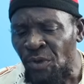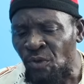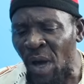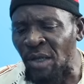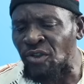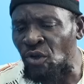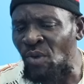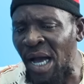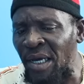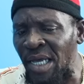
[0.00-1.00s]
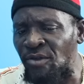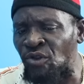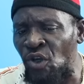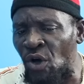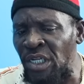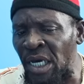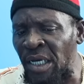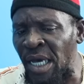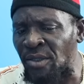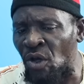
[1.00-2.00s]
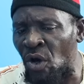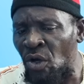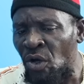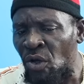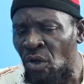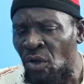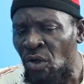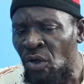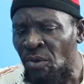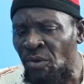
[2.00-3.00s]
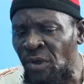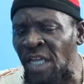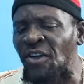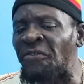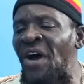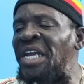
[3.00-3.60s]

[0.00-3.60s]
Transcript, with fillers: Want, so, want get Sony and get her, get her